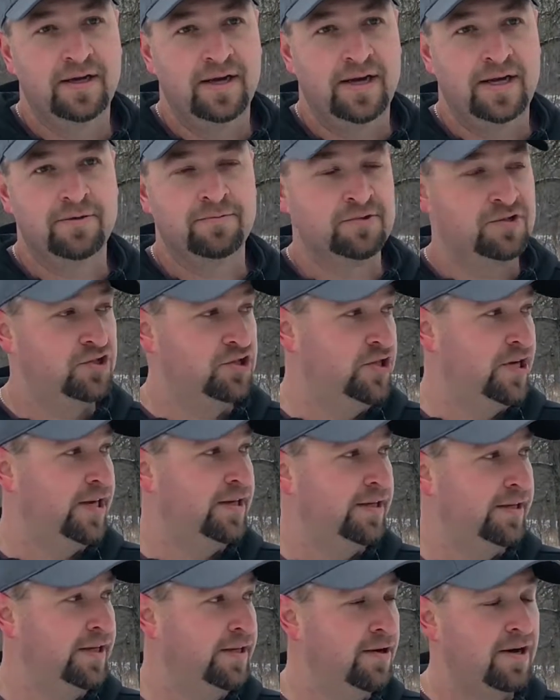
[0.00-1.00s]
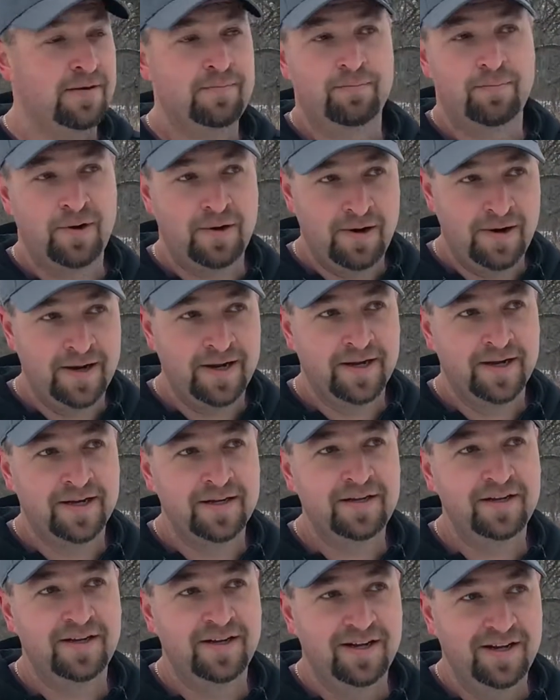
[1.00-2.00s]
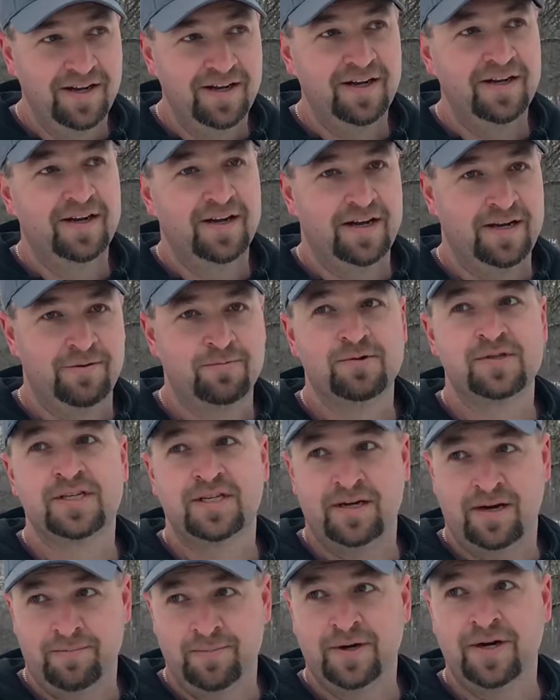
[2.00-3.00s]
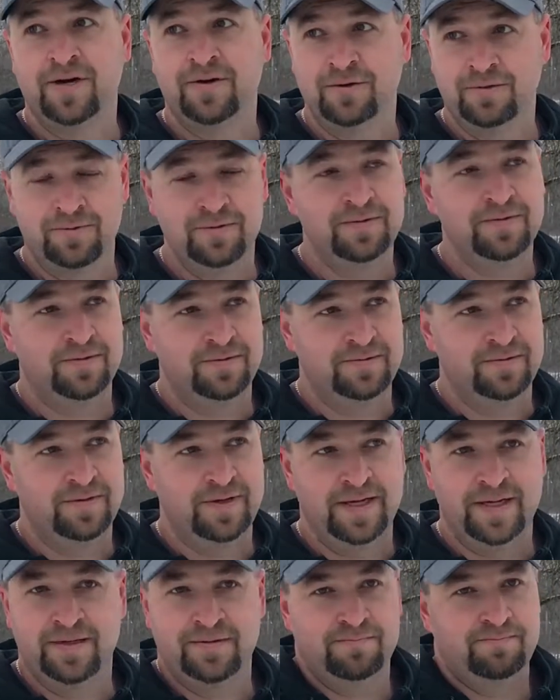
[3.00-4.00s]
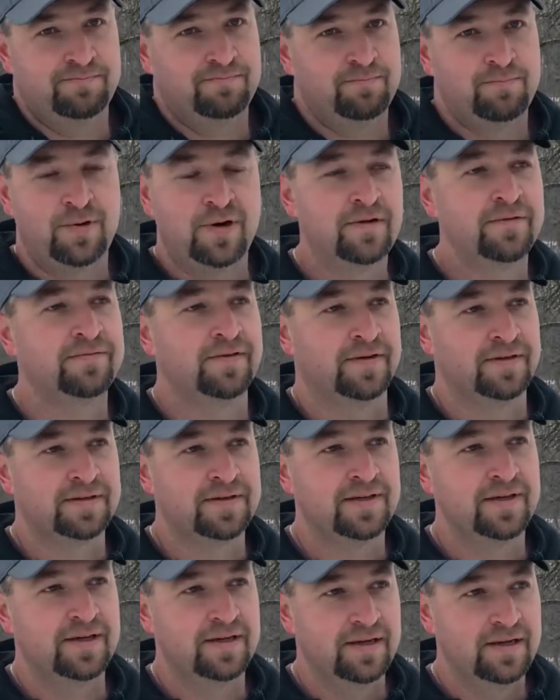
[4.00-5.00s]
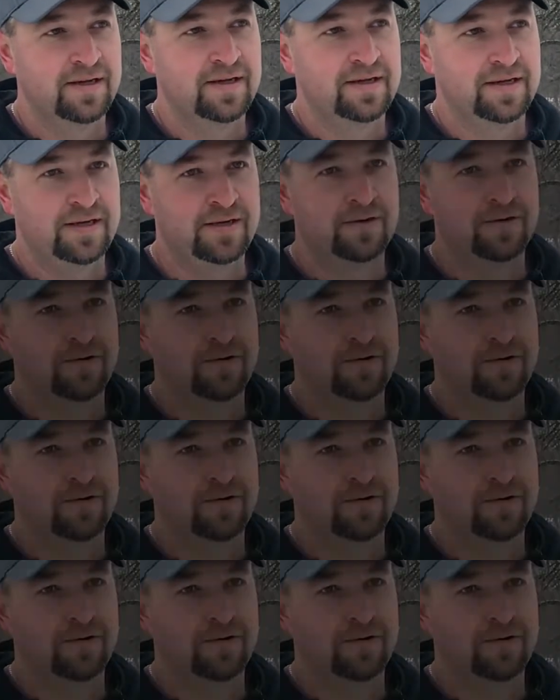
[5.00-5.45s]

And it was gently, not burning it. And it was coming out like perfect, you